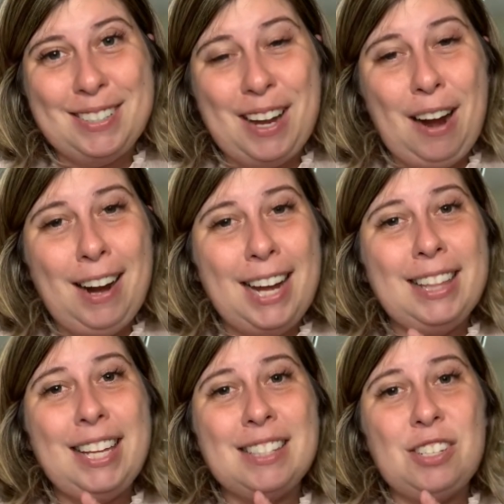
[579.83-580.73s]
All right,
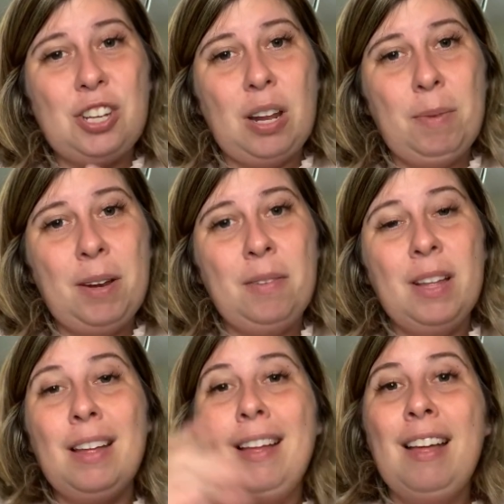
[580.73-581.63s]
ladies and gentlemen,
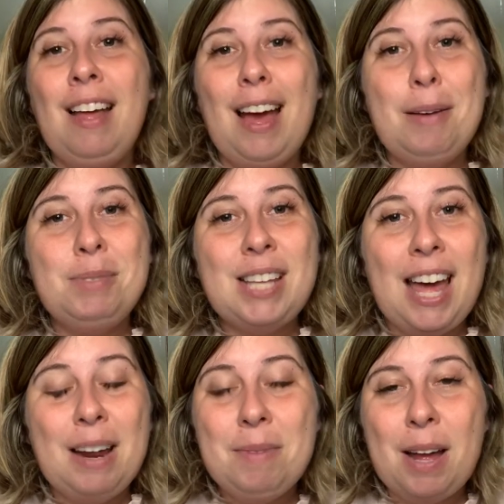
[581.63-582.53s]
I'm sad
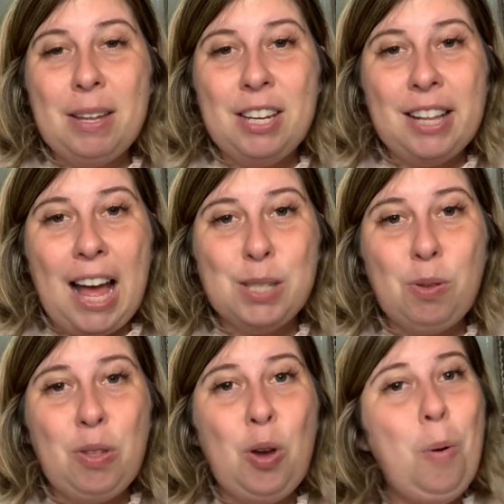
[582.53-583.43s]
I'm not in class
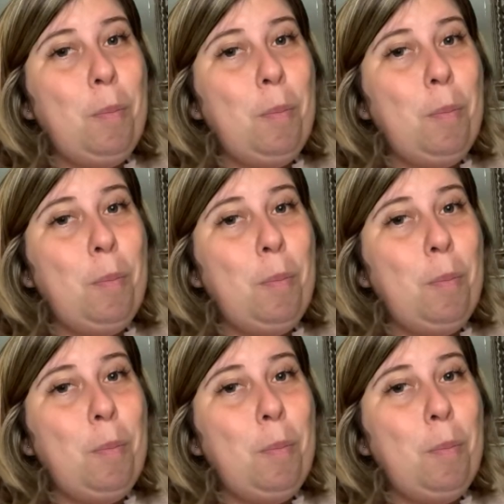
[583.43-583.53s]
with you,